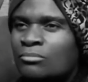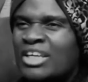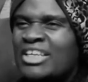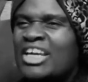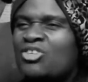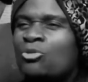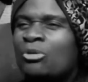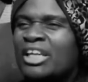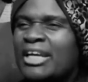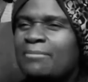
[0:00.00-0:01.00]
And yet you
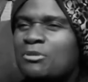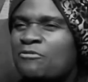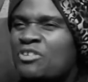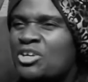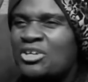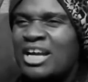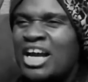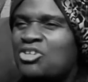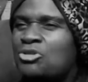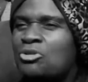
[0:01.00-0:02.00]
claim to fear
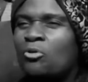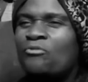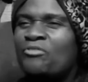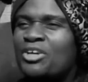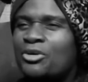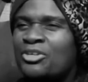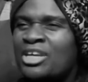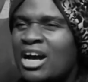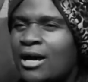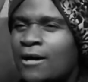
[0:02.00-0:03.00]
Yah. You don't fear
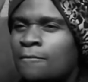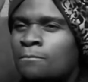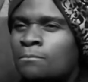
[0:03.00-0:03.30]
Yah.